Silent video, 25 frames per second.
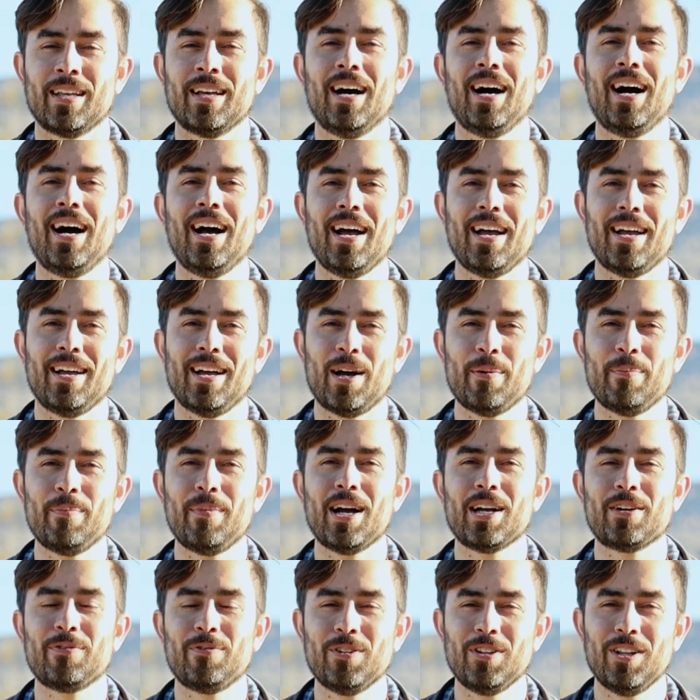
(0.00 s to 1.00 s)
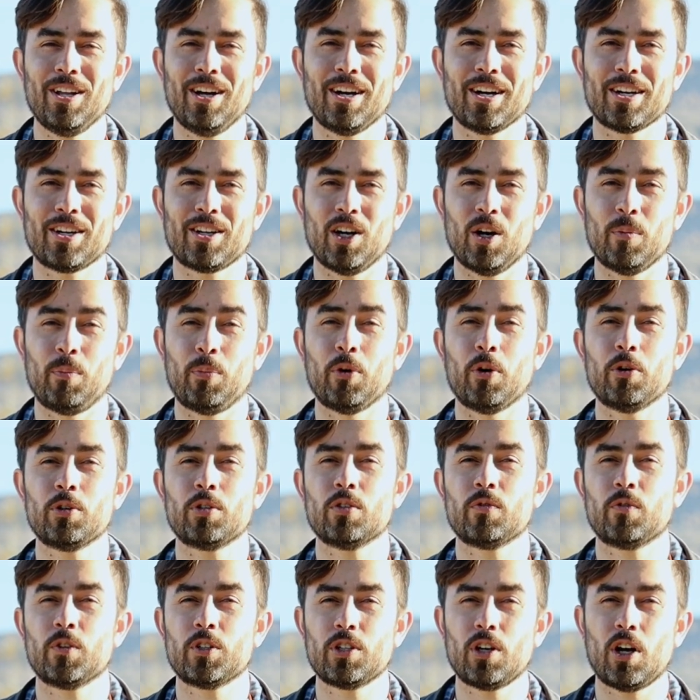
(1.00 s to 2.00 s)
Hi, I'm Mike Filanc, a
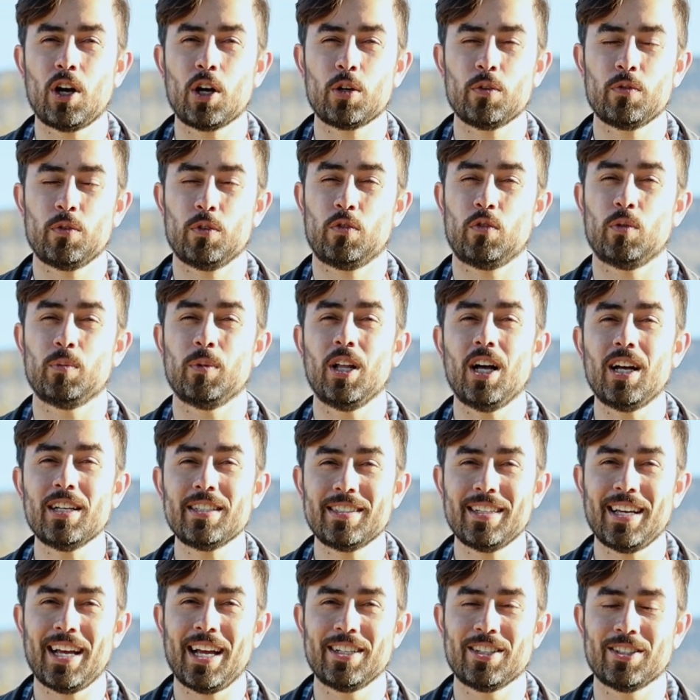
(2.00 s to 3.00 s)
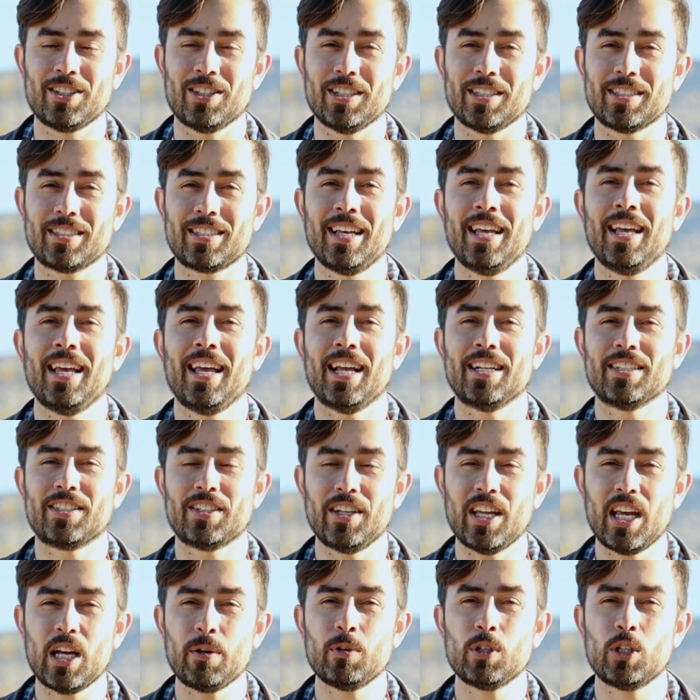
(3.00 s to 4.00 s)
portrait photographer from Los Angeles, and
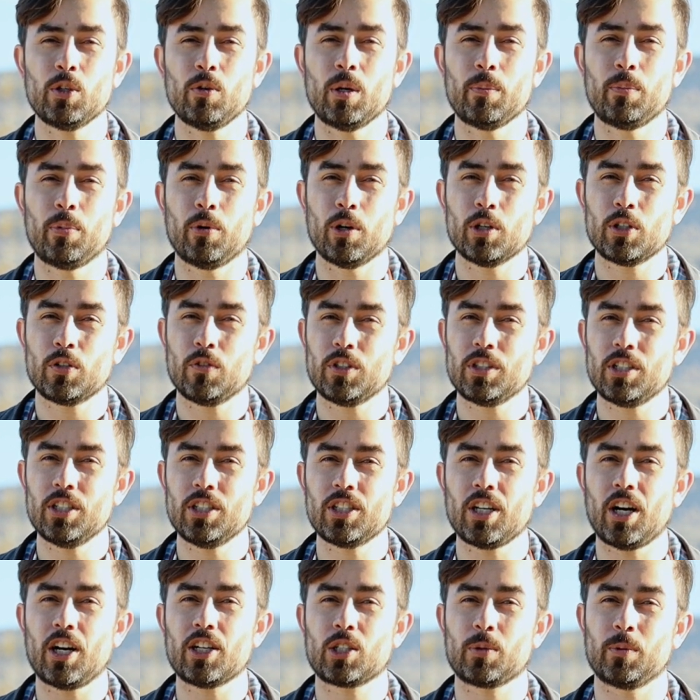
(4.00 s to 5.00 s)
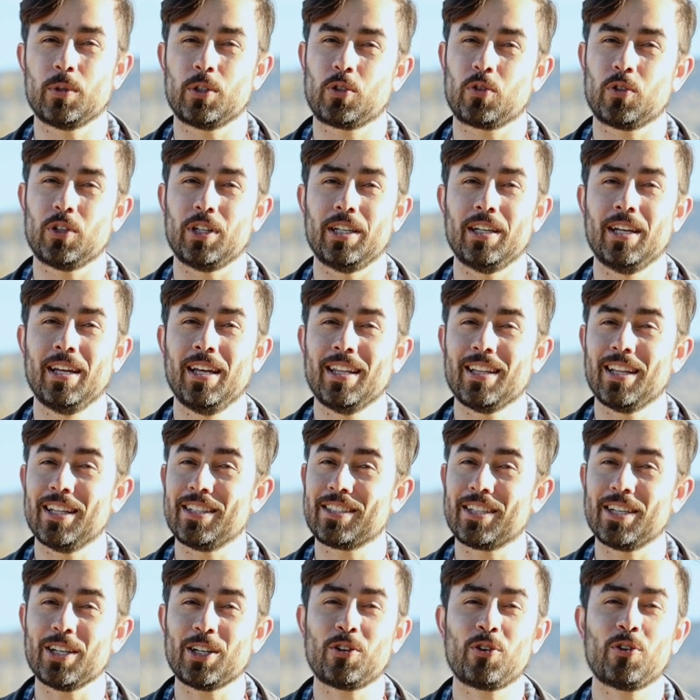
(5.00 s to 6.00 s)
today we're doing portraits in Joshua Tree.
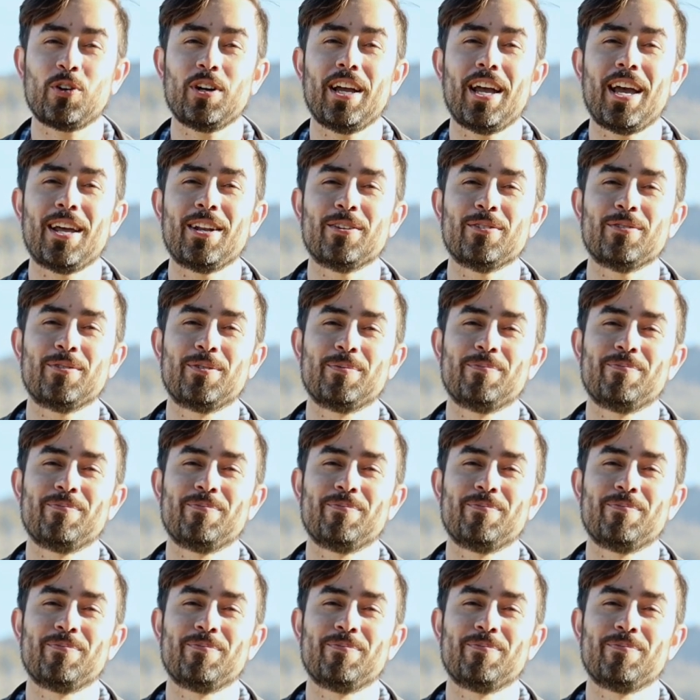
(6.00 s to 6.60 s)
Let's get creative.